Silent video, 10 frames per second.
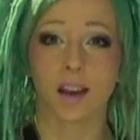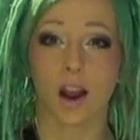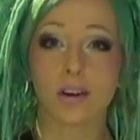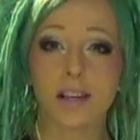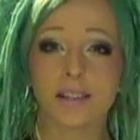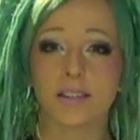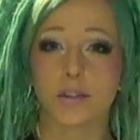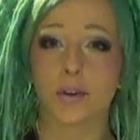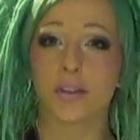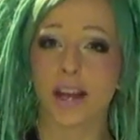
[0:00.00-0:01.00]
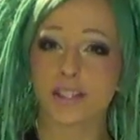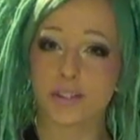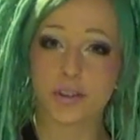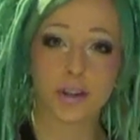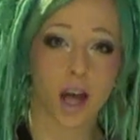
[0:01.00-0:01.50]
Alright, so that's
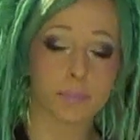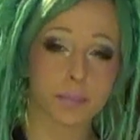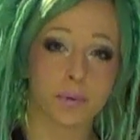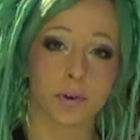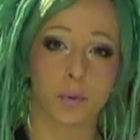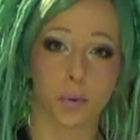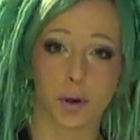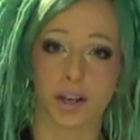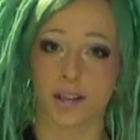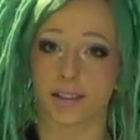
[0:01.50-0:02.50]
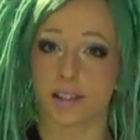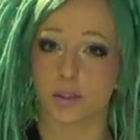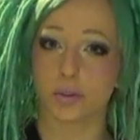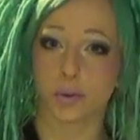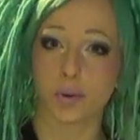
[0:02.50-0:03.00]
your comic book organizing
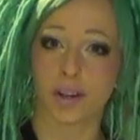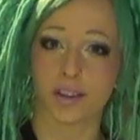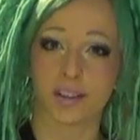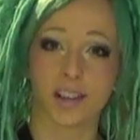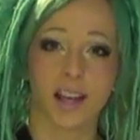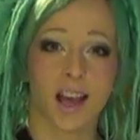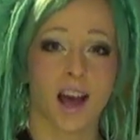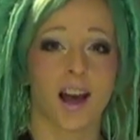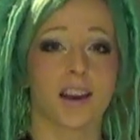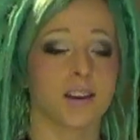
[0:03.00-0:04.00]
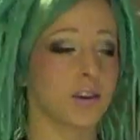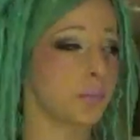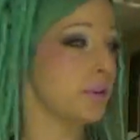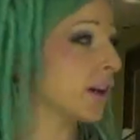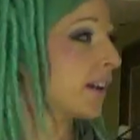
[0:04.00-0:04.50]
tutorial. I
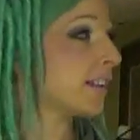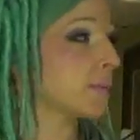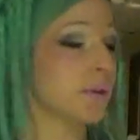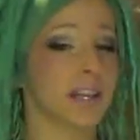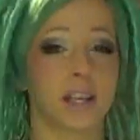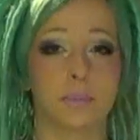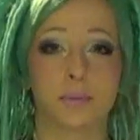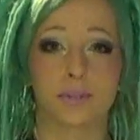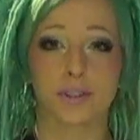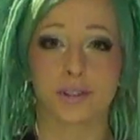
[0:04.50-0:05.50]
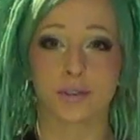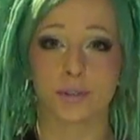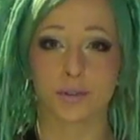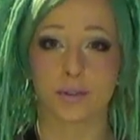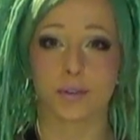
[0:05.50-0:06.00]
hope you guys were able
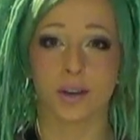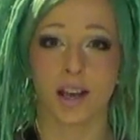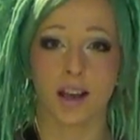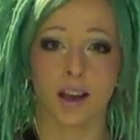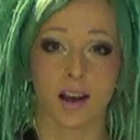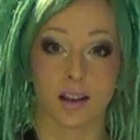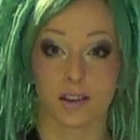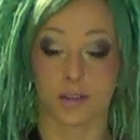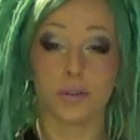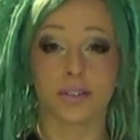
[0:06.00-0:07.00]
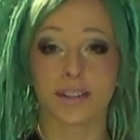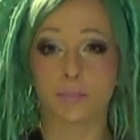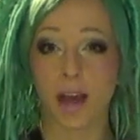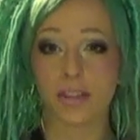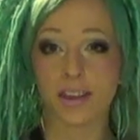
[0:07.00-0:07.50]
to use this
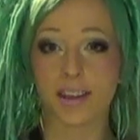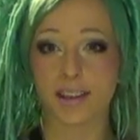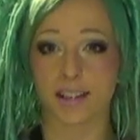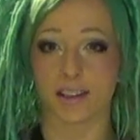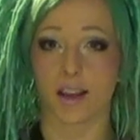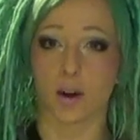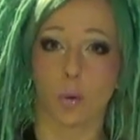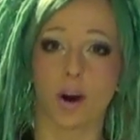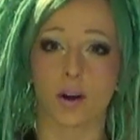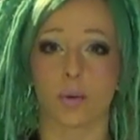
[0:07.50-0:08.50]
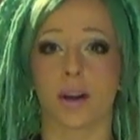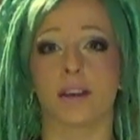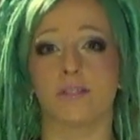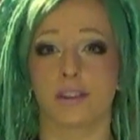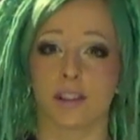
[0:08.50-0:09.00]
method and kind of walk away
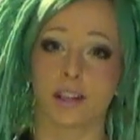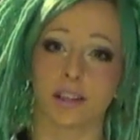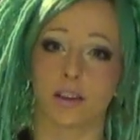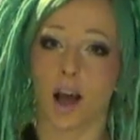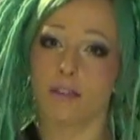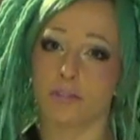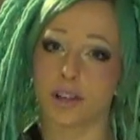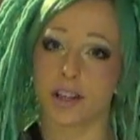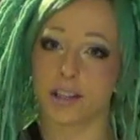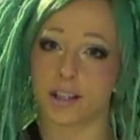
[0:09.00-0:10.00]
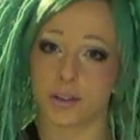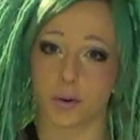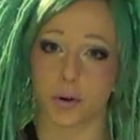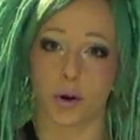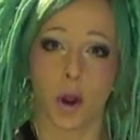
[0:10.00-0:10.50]
feeling confident in
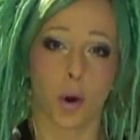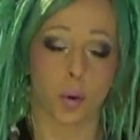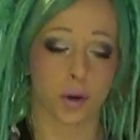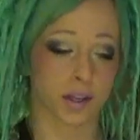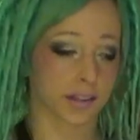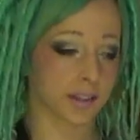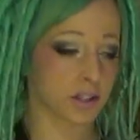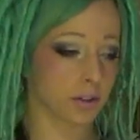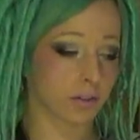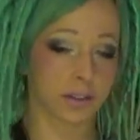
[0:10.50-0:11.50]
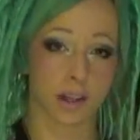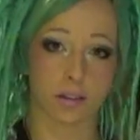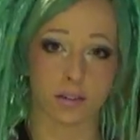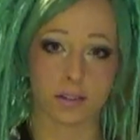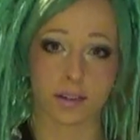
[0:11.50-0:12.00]
your organizational
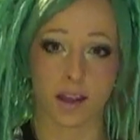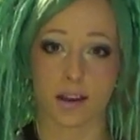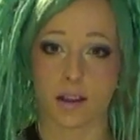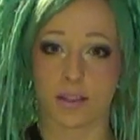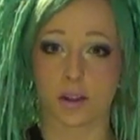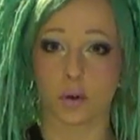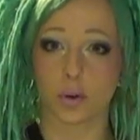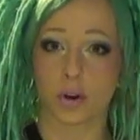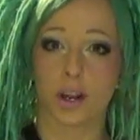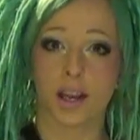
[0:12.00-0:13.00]
skills, and that you're